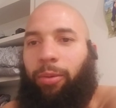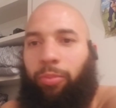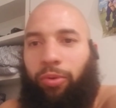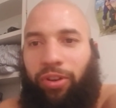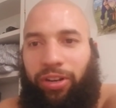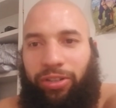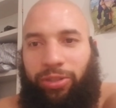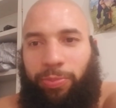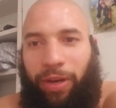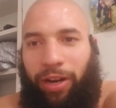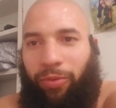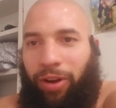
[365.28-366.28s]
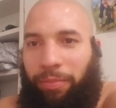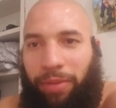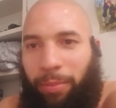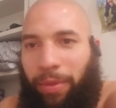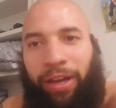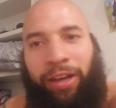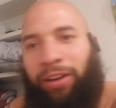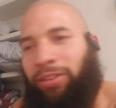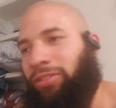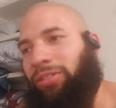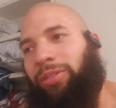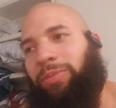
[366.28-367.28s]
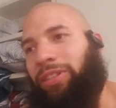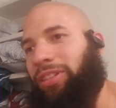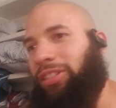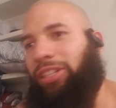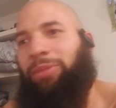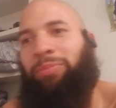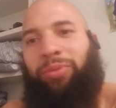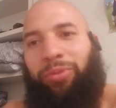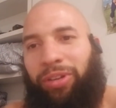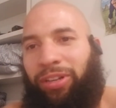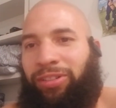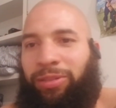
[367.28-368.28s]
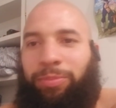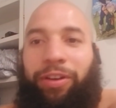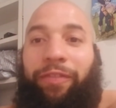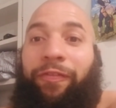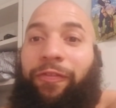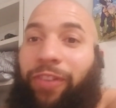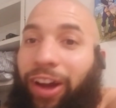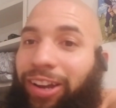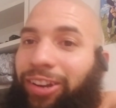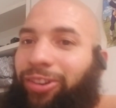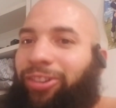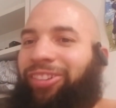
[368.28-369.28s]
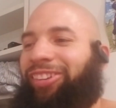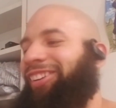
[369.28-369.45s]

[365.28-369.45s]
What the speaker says: a burrito spot right by my house, you know what I'm saying? Cheap burritos, but fire.